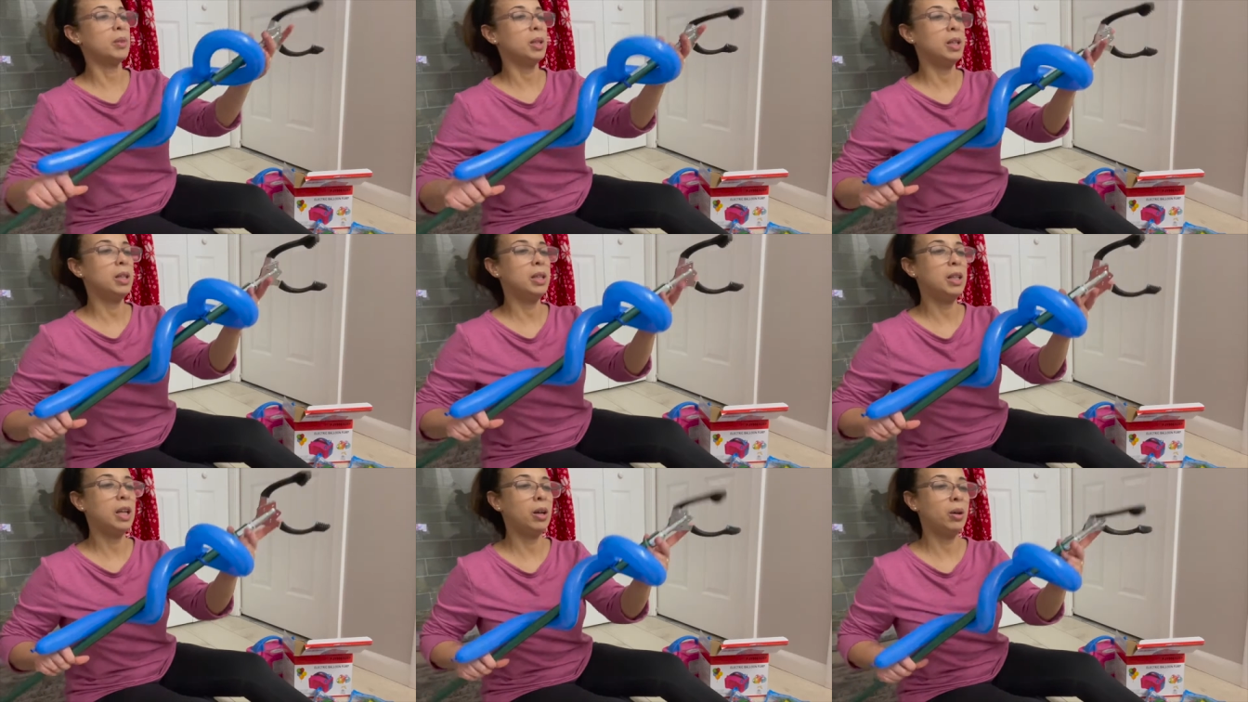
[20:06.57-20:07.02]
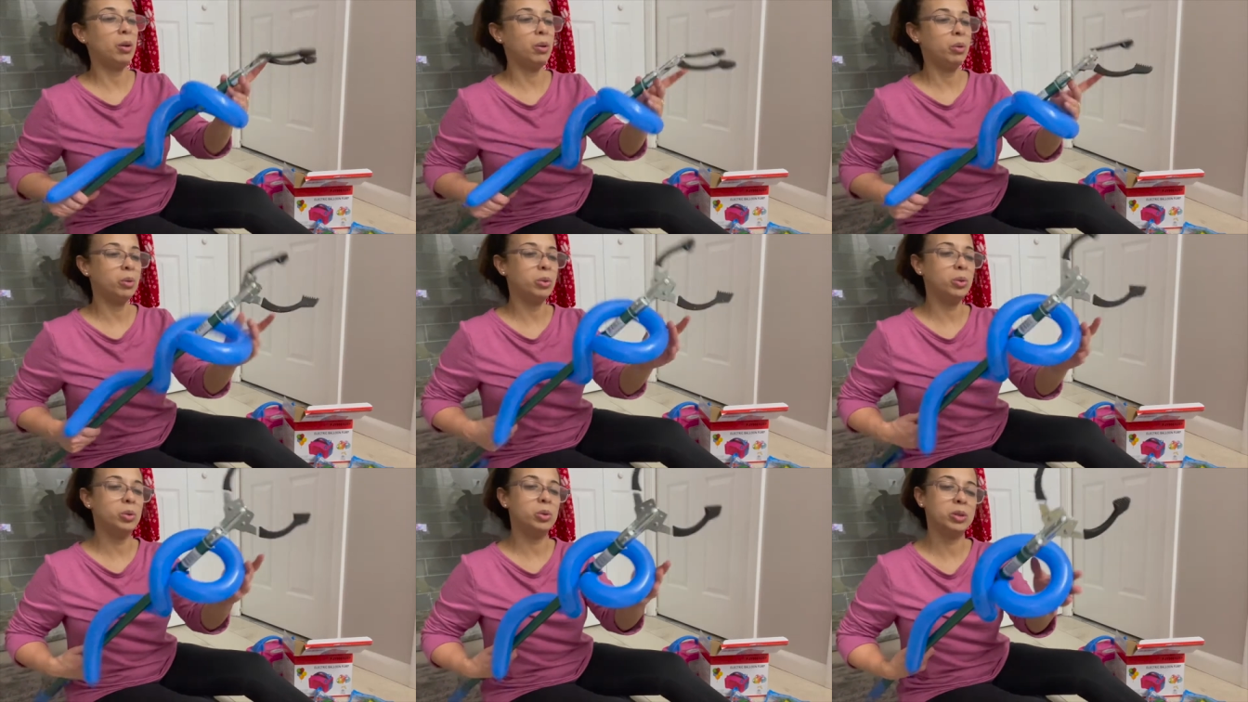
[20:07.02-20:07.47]
Now
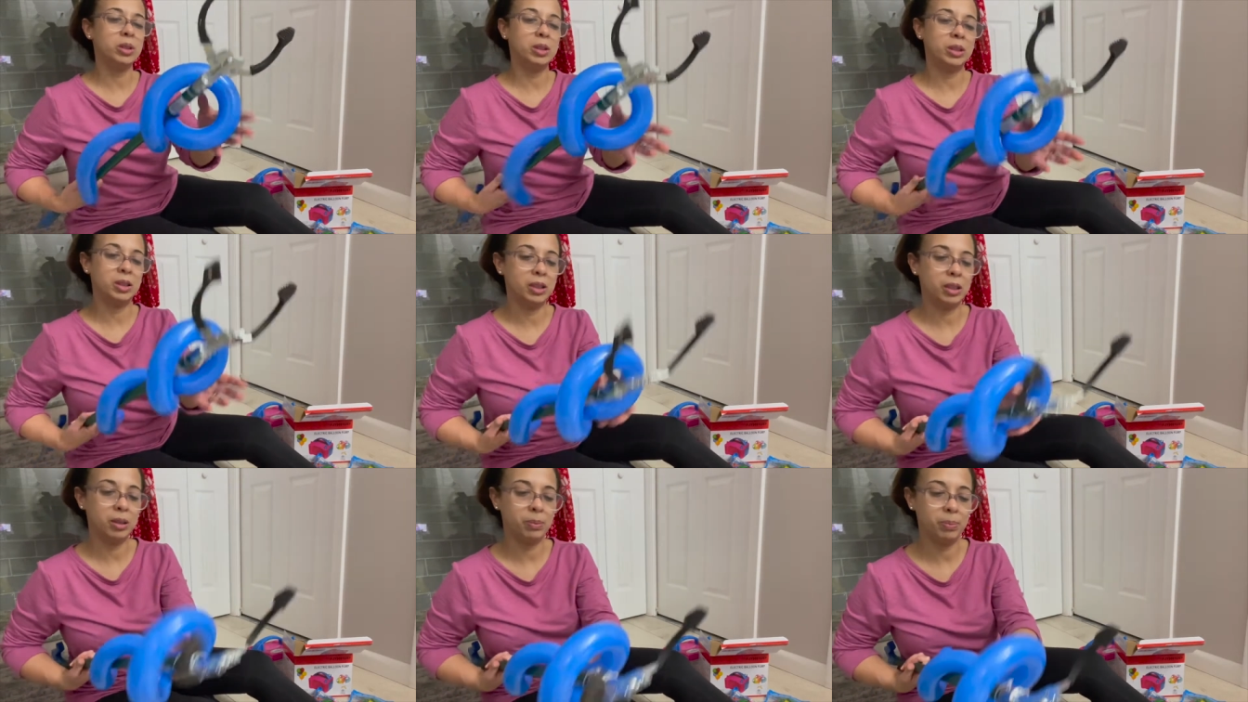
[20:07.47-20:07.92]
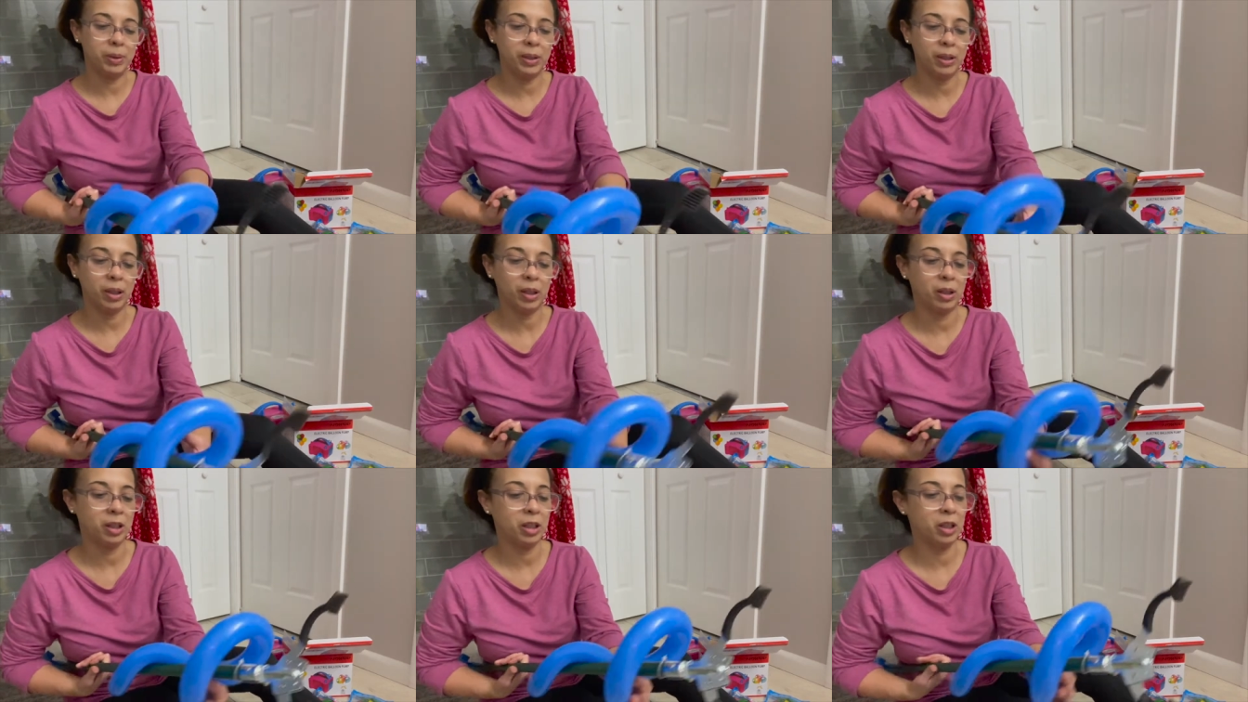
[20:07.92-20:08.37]
loosen it up here.
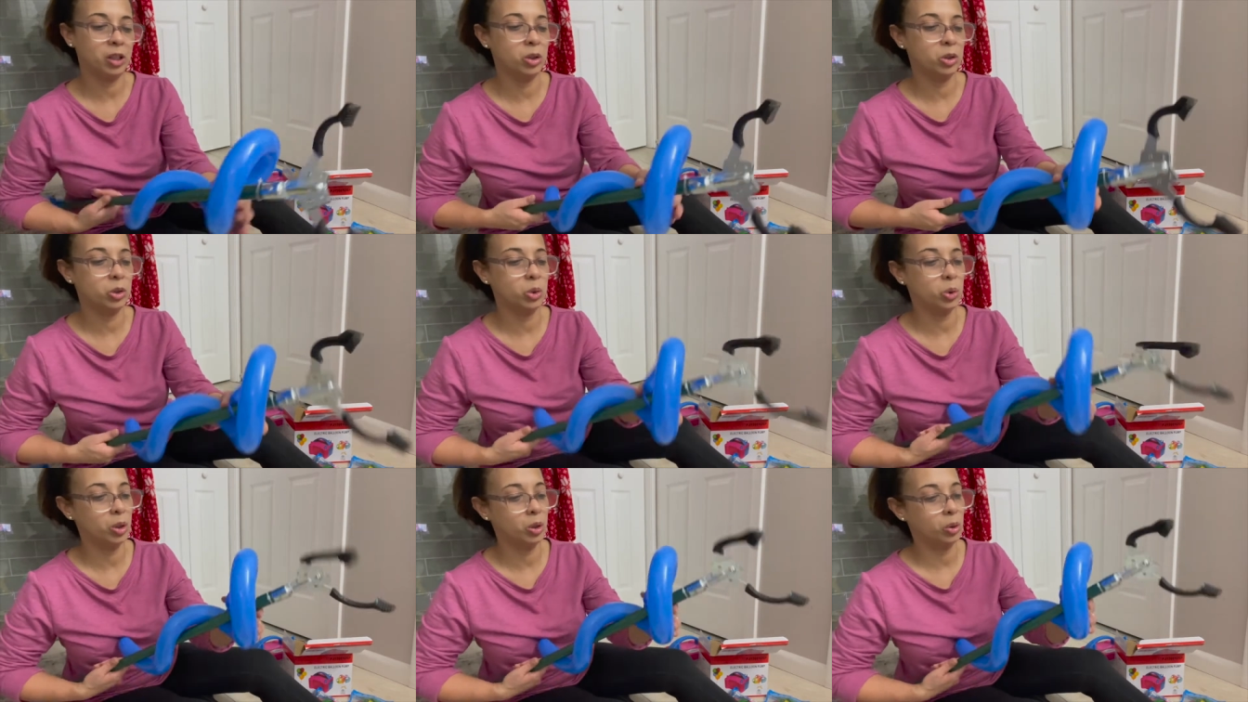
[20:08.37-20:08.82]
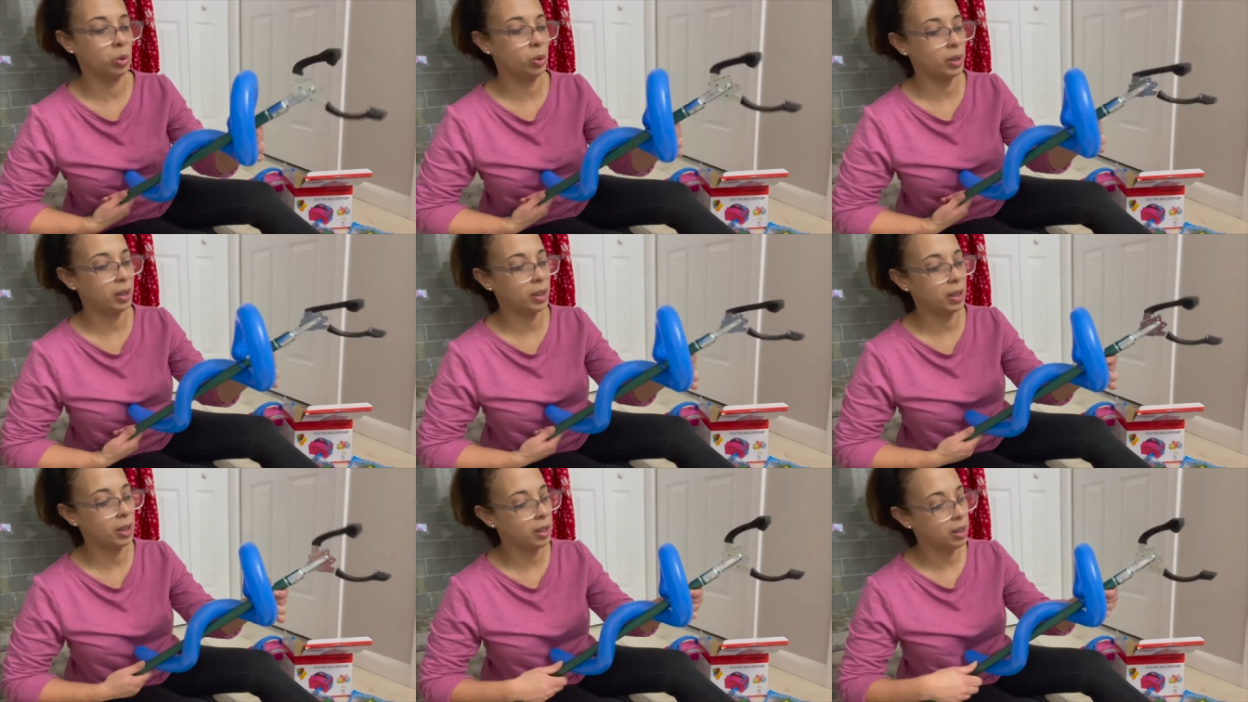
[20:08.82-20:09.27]
Ahora lo suelto
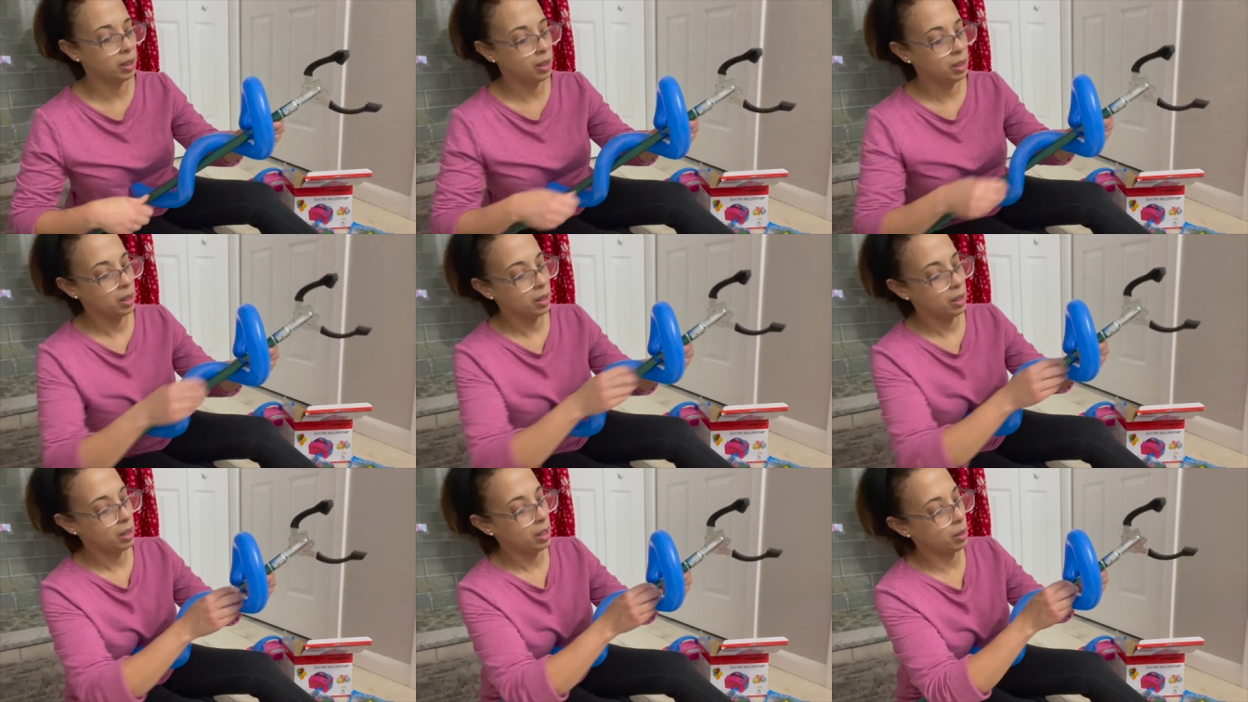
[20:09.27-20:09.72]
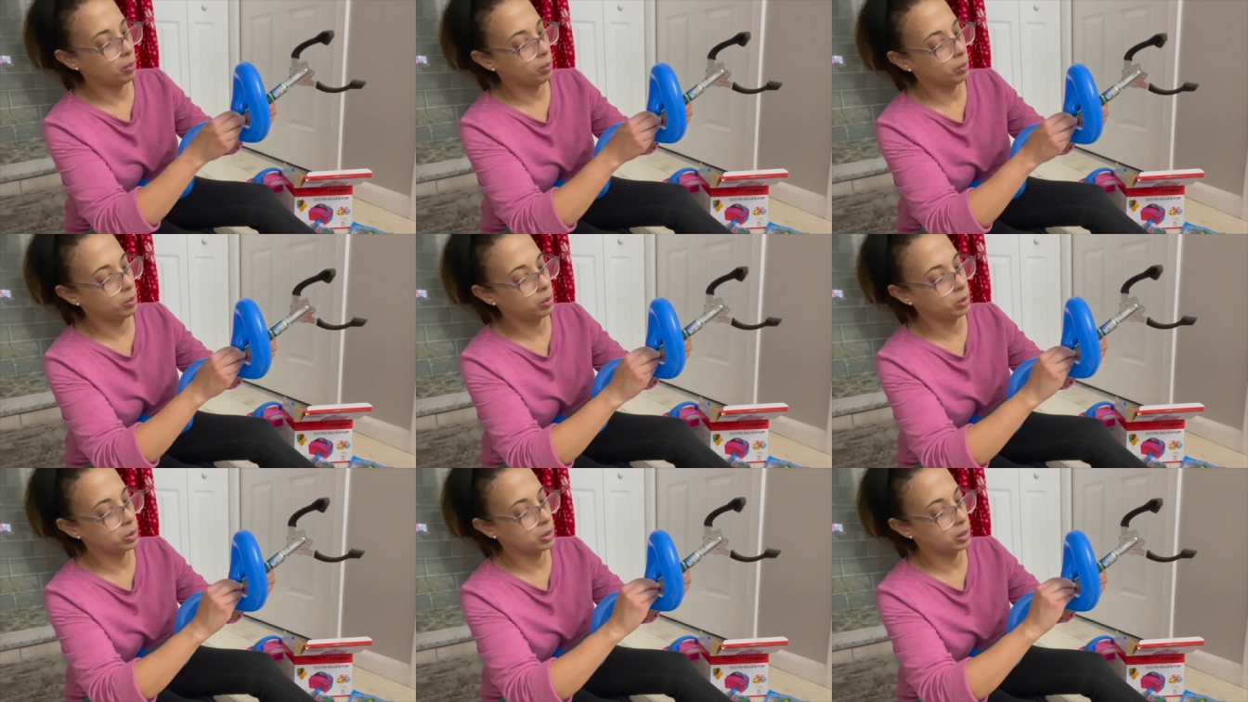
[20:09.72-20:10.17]
aquí. I will
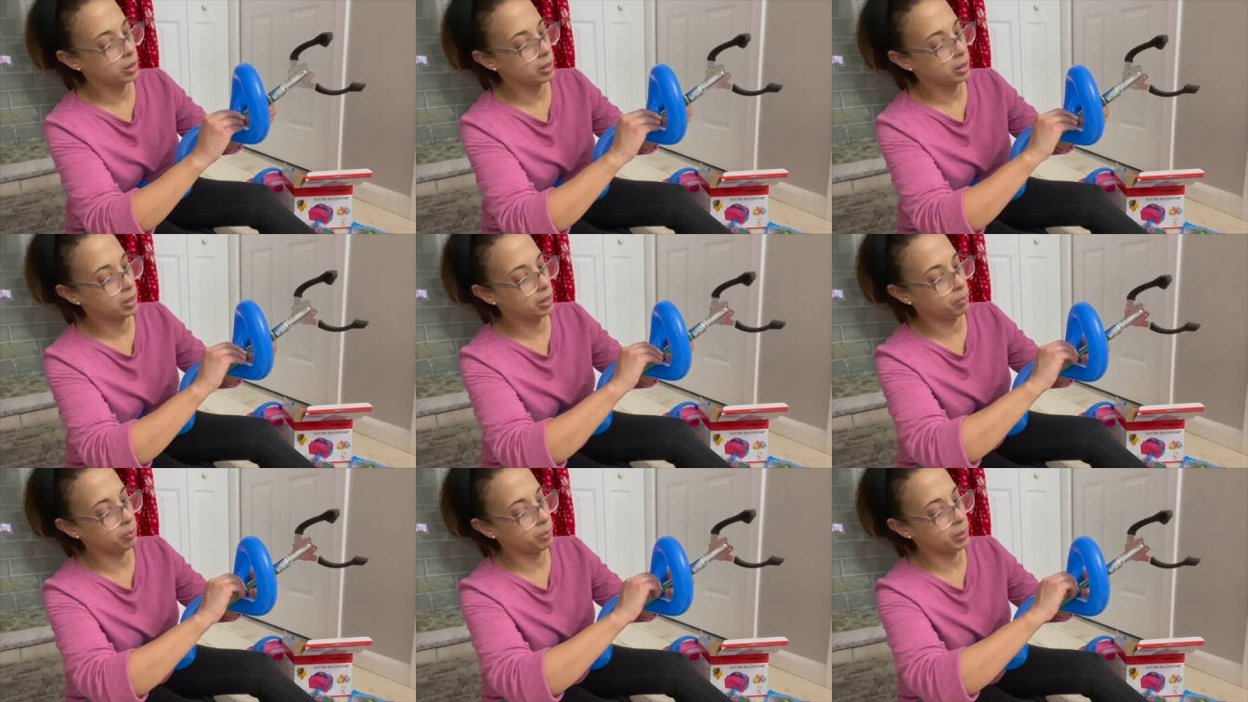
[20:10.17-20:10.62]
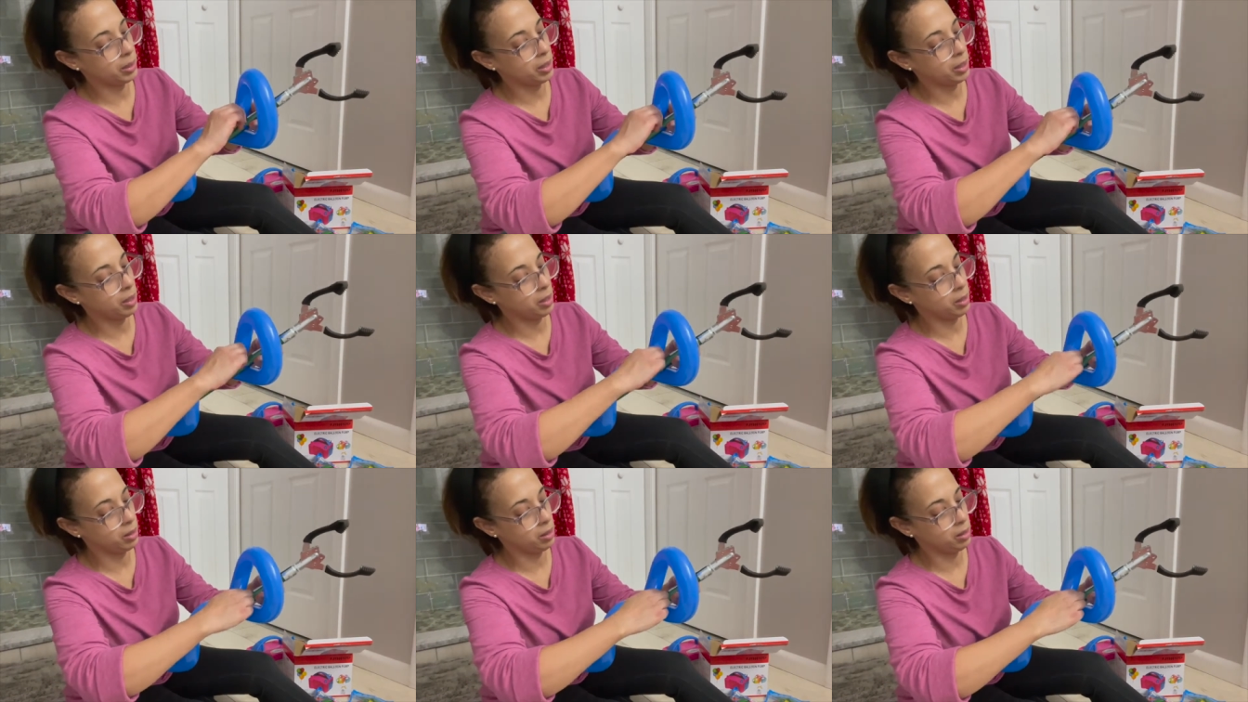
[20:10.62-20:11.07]
loosen it up
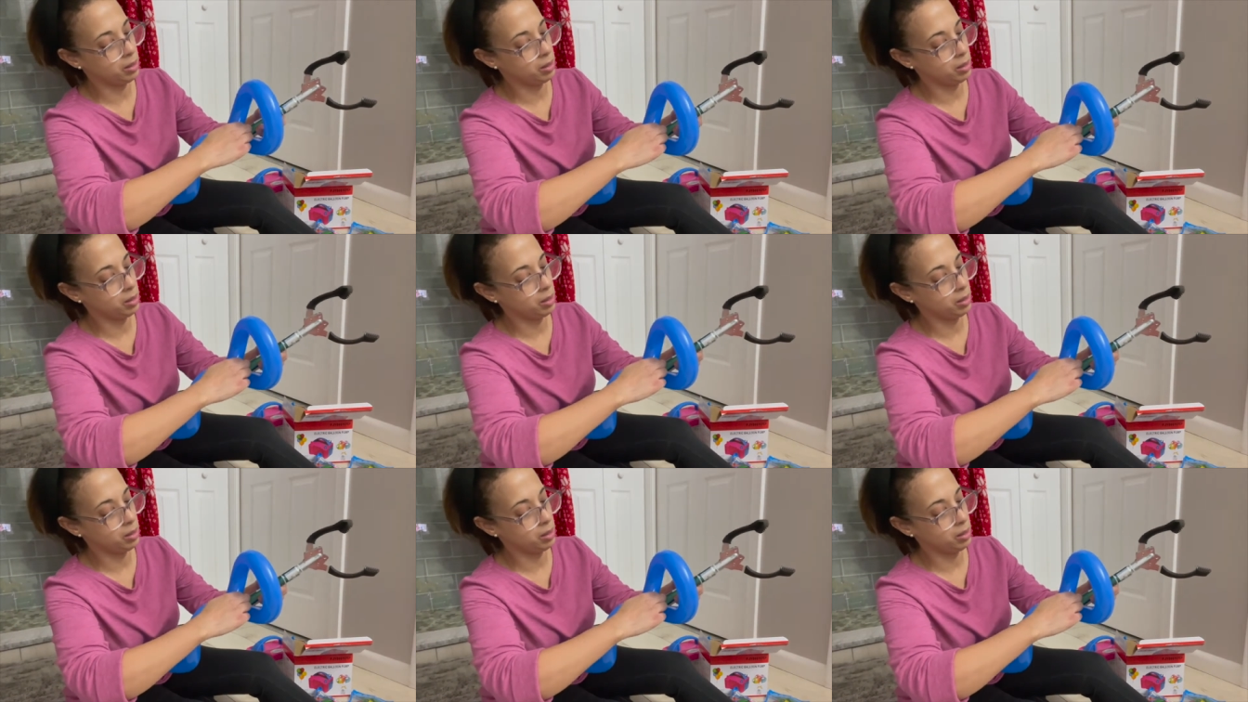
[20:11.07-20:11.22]
here